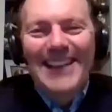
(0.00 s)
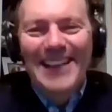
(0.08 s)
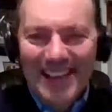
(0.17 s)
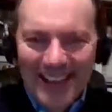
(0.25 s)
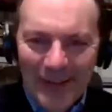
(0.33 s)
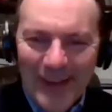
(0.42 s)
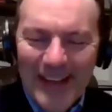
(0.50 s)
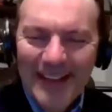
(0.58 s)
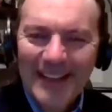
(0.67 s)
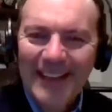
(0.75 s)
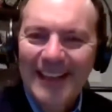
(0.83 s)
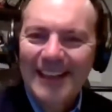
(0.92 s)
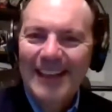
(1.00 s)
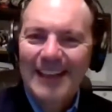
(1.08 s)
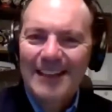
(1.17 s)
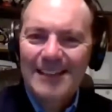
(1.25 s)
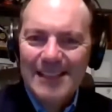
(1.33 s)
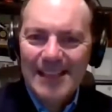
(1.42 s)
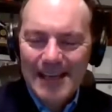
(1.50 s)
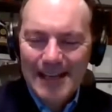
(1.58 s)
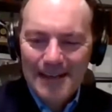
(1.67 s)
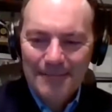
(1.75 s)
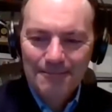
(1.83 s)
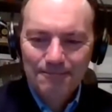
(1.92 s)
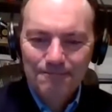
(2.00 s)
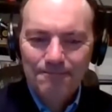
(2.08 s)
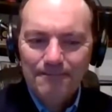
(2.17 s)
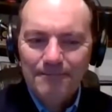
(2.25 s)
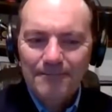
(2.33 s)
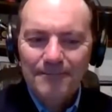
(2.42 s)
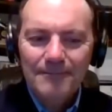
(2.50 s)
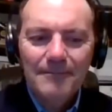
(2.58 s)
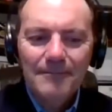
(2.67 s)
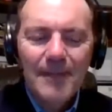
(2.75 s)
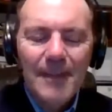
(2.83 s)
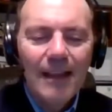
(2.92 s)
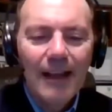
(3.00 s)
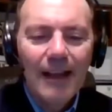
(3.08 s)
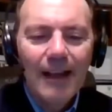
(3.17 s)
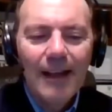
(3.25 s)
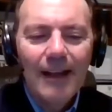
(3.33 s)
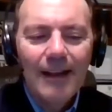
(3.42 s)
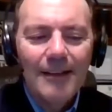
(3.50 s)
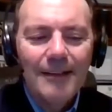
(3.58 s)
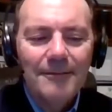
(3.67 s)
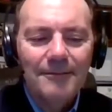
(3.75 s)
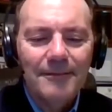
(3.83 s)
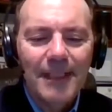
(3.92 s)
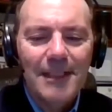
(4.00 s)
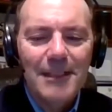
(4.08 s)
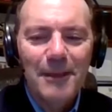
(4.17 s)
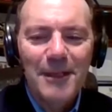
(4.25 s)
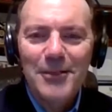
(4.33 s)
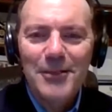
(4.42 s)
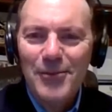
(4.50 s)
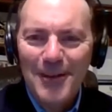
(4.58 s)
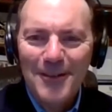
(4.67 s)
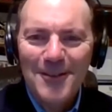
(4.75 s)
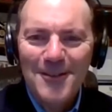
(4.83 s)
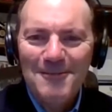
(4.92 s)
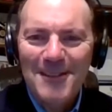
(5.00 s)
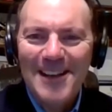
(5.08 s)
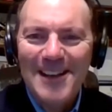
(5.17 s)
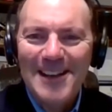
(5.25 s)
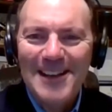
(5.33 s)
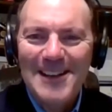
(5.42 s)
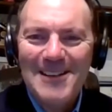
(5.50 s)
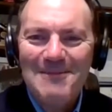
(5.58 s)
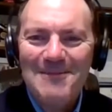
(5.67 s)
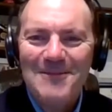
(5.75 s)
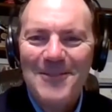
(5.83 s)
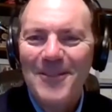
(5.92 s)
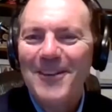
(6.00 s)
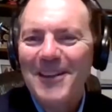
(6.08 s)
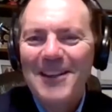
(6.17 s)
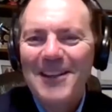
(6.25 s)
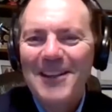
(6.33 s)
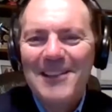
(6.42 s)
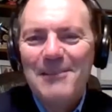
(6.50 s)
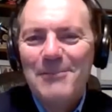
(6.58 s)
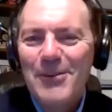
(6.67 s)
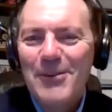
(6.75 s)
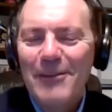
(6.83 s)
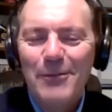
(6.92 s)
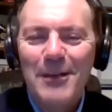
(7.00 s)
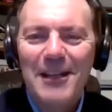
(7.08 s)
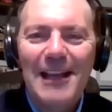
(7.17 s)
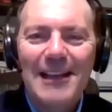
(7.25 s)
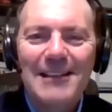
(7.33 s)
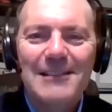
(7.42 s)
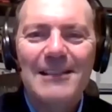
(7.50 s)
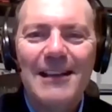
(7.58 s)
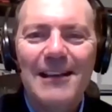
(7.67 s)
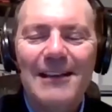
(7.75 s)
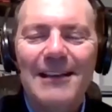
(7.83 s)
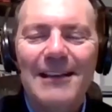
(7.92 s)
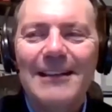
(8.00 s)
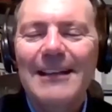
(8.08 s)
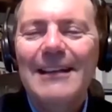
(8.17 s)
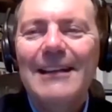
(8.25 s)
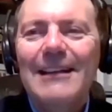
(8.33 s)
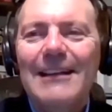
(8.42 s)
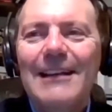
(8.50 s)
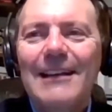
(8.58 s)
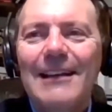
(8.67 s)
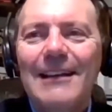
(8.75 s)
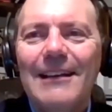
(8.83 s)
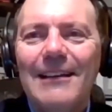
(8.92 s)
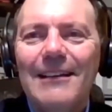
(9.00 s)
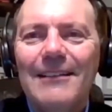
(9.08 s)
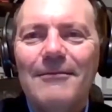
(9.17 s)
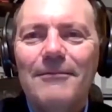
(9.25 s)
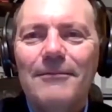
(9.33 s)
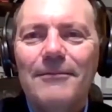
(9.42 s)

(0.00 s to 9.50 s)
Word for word: yeah. Well it it's um uh it's been a struggle um, for, as I'm sure everybody has uh, uh,